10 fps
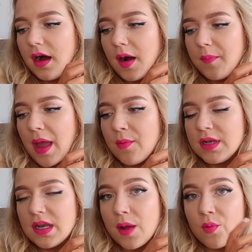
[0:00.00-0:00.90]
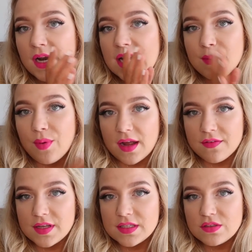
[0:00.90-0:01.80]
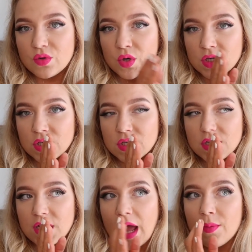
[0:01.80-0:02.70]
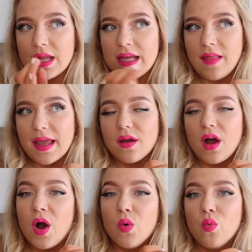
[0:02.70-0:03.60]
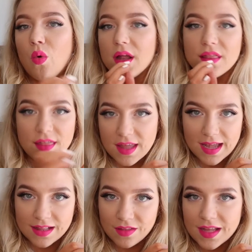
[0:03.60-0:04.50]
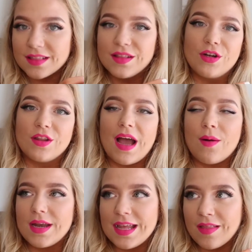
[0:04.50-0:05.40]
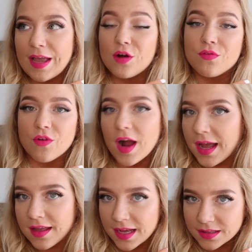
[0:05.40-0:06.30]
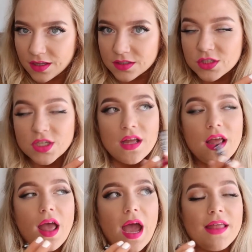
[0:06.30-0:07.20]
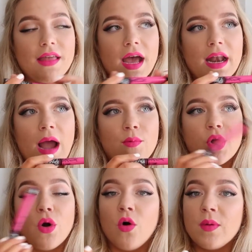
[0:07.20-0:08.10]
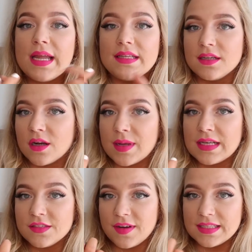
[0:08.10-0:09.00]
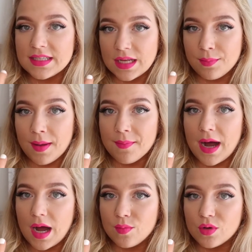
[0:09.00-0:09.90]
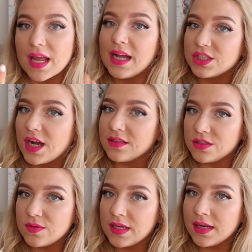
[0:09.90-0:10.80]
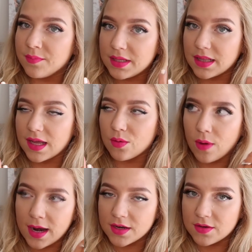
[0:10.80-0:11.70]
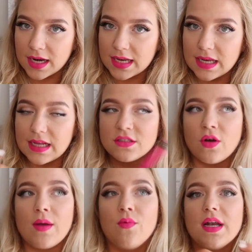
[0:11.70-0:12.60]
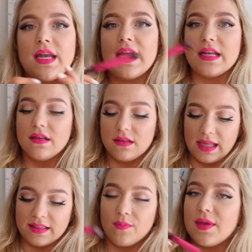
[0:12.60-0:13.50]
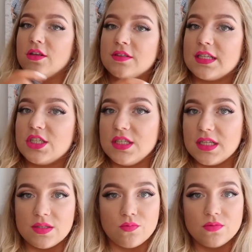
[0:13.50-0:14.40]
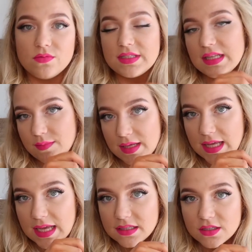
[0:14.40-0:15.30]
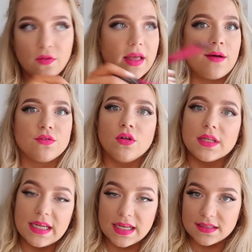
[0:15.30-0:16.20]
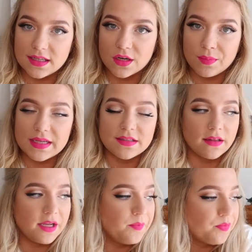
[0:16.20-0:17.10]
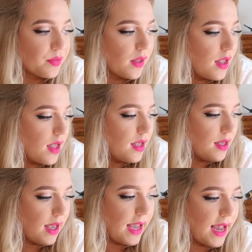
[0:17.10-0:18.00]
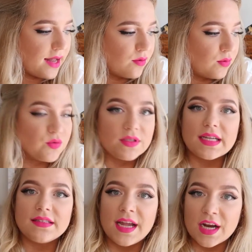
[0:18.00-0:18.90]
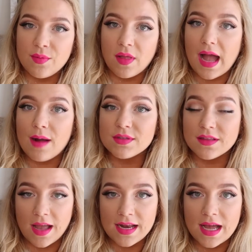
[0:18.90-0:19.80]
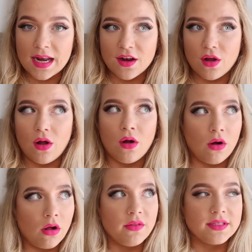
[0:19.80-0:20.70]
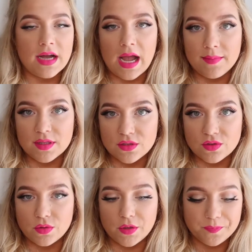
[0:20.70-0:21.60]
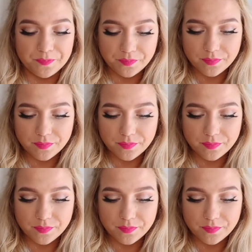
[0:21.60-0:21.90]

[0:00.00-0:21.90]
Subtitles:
I wouldn't eat breakfast, and I would eat like one thing at like, literally I would eat like a fry at lunch, and then I would go home and eat dinner, because if I didn't, my mom would catch on to it and be like, why are you not eating? So I wouldn't eat like the meals that she didn't see me eat. So like, I was only eating dinner basically, and which was like terrible. Like, I was lightheaded all the time in school.